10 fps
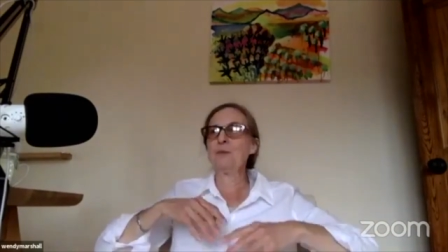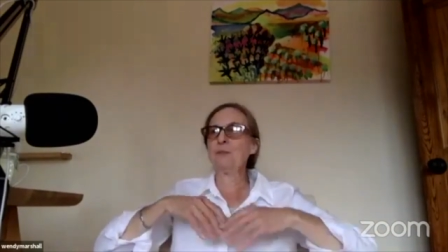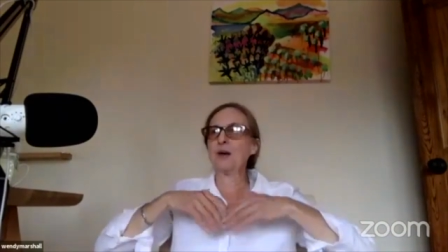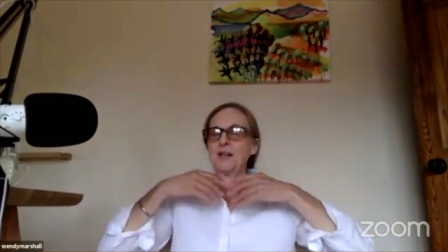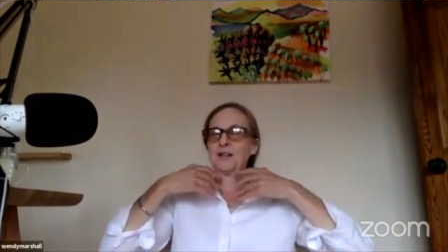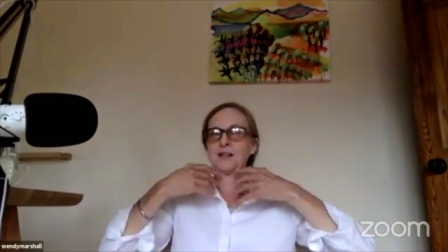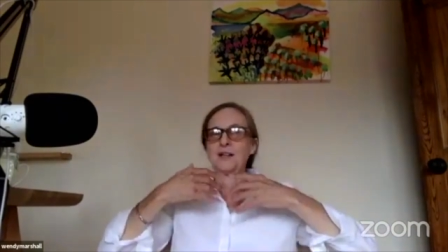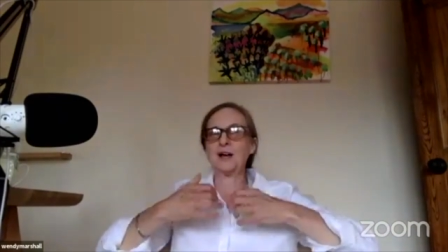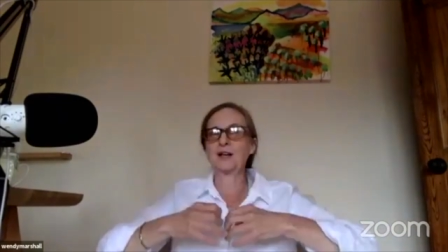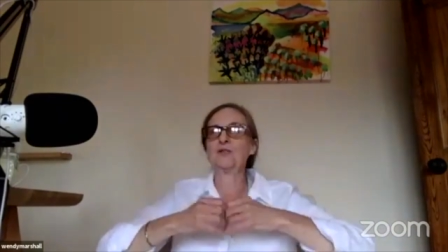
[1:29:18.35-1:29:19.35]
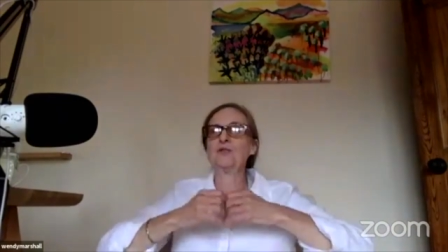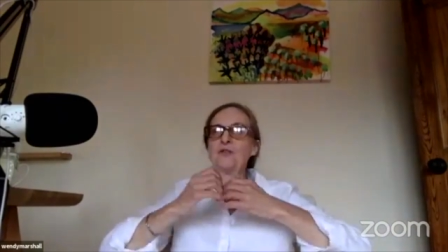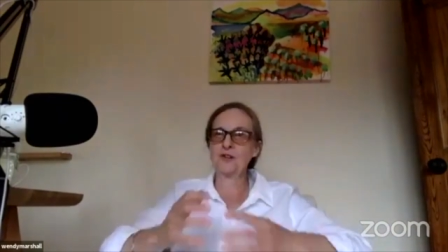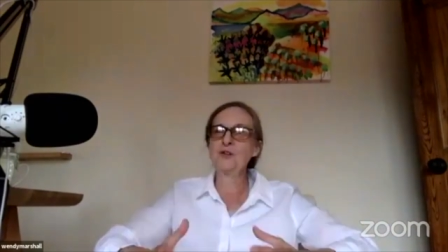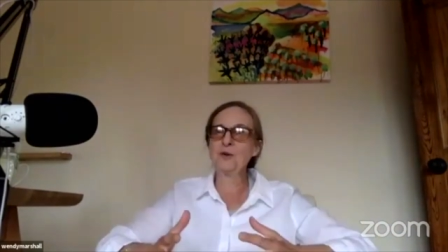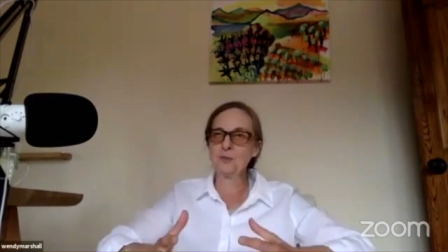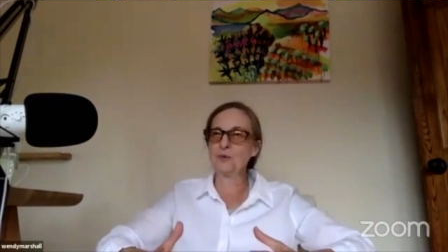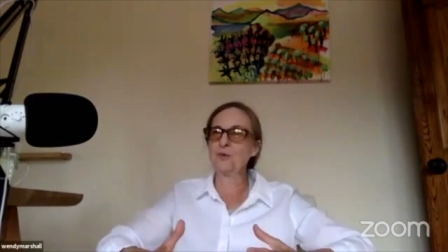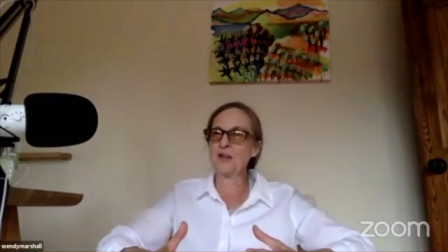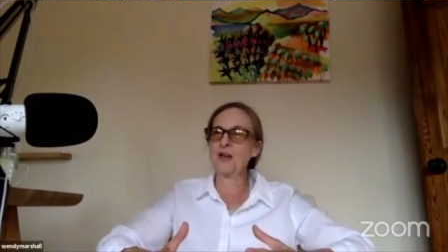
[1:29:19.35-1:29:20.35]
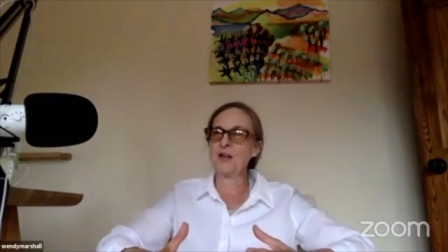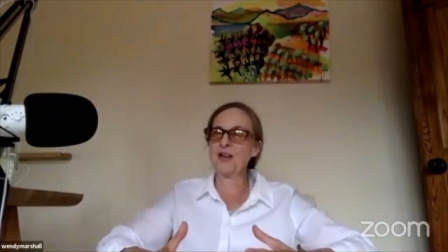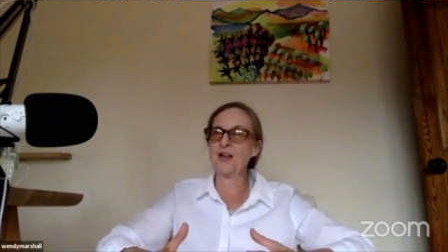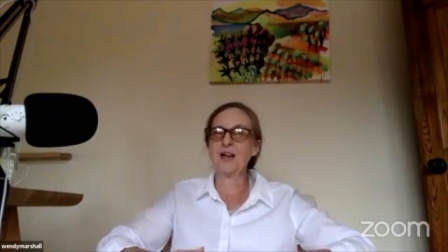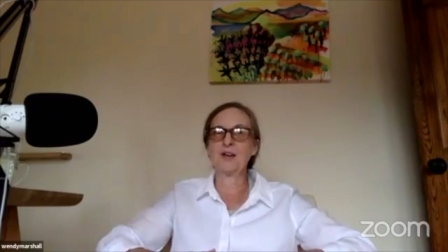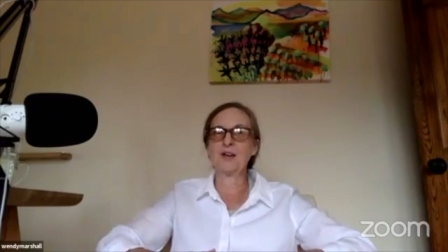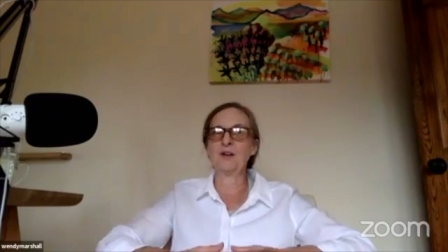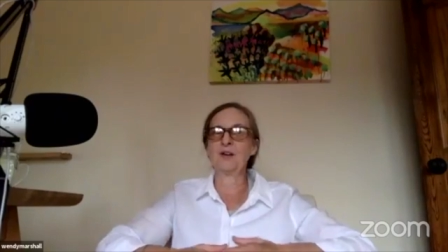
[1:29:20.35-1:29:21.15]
but I can feel you all there. And